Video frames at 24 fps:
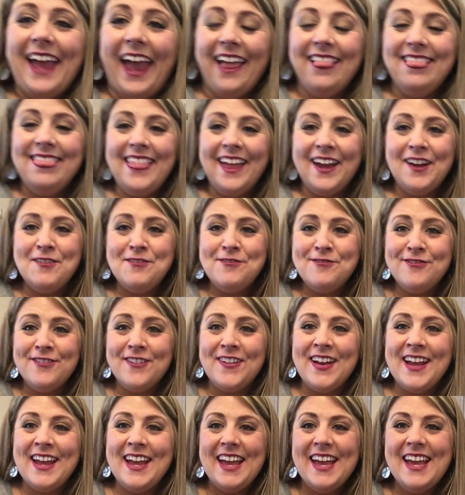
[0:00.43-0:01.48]
Hello
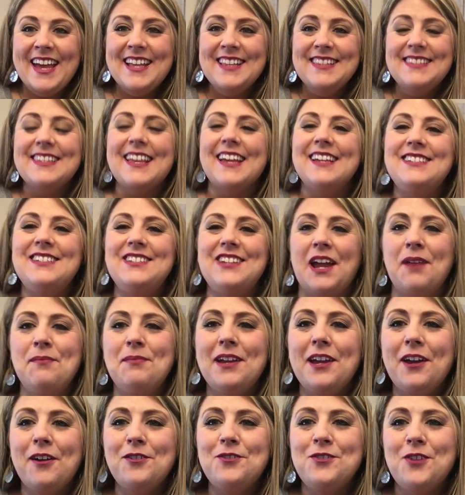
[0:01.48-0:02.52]
friends, it's
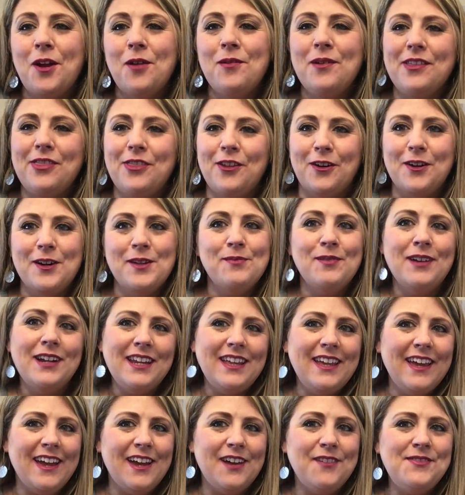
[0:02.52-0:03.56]
Jamie Gautreau at 31
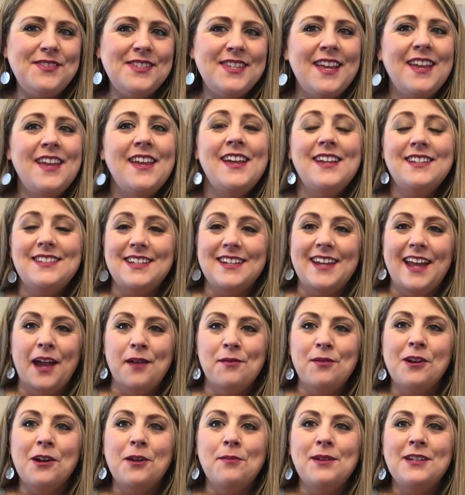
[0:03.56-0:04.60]
Gifts. Today
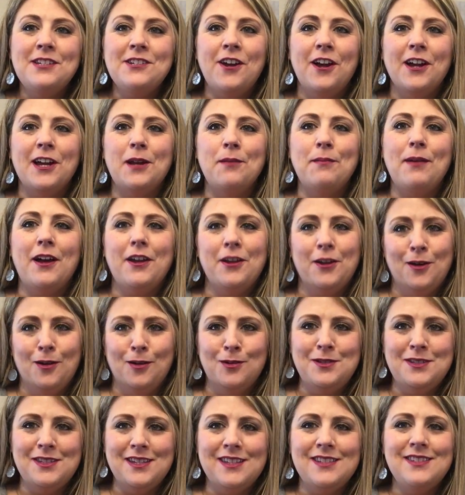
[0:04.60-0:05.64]
we're gonna be talking about
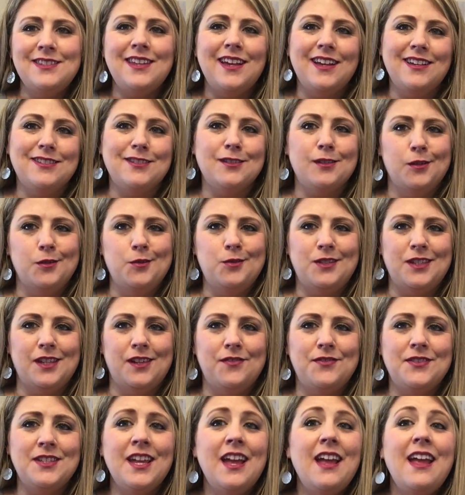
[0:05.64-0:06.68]
Hostess
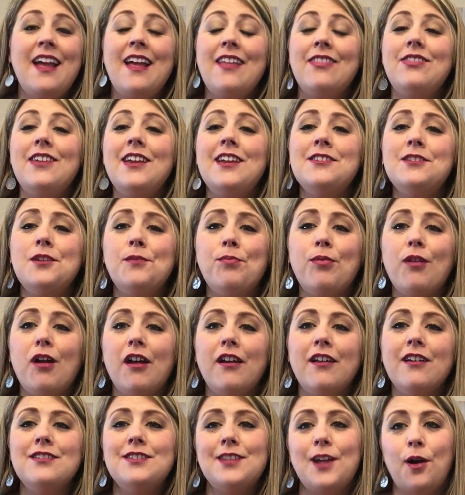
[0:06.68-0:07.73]
exclusives. These are
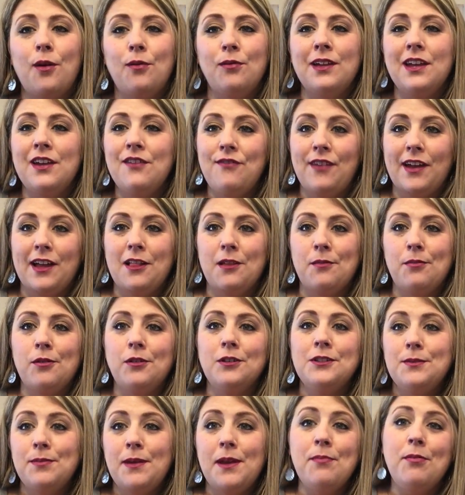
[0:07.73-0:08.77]
products only available
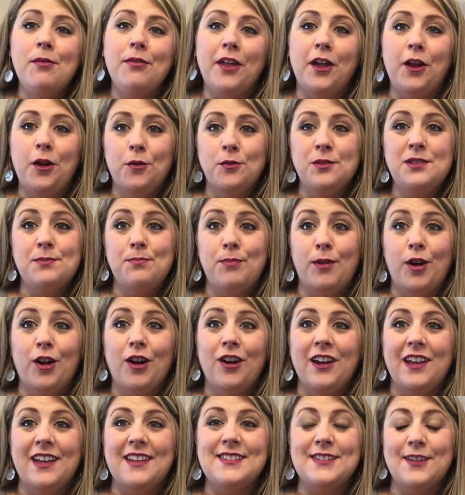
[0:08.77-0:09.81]
to people that host
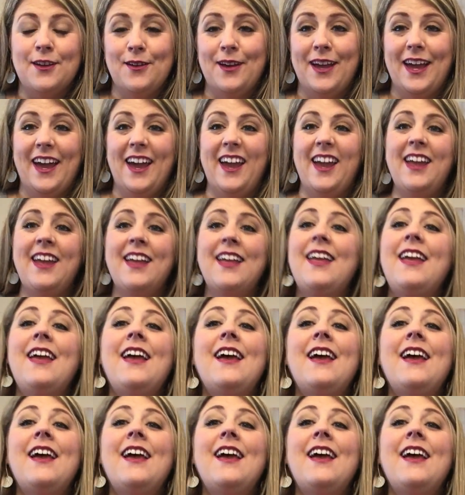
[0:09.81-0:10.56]
parties, okay?